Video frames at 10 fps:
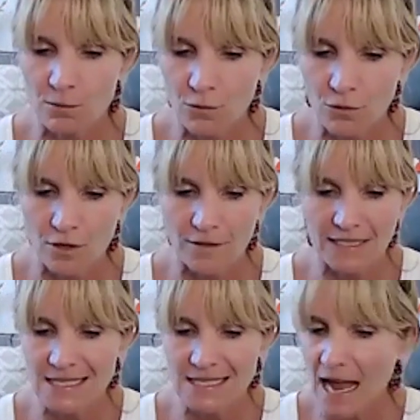rule
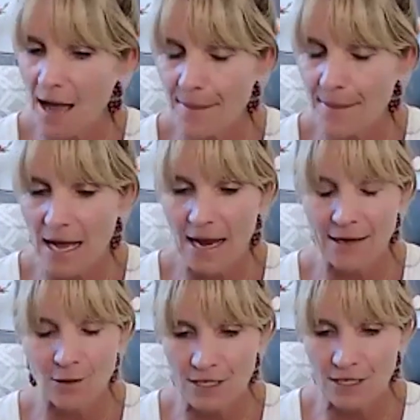that's not
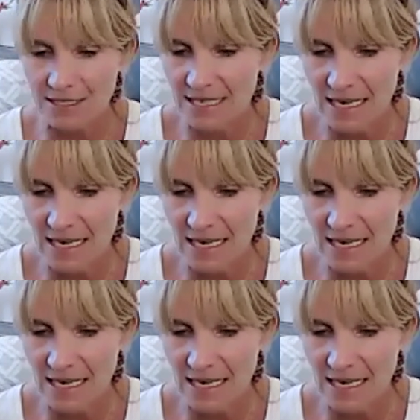mine, or it's